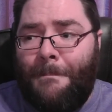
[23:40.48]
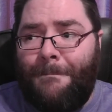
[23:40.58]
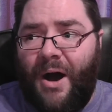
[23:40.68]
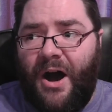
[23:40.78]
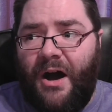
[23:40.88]

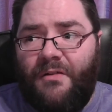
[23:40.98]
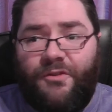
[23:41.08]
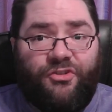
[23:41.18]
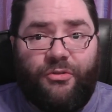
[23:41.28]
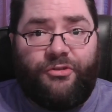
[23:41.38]
but
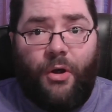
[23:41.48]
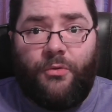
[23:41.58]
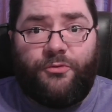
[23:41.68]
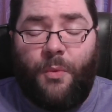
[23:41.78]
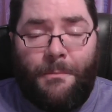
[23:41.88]
the juice
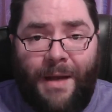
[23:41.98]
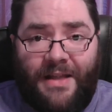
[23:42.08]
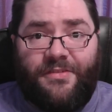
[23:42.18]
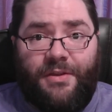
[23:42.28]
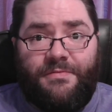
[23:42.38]
holes were
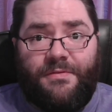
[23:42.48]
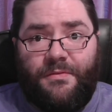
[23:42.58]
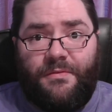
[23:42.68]
massive.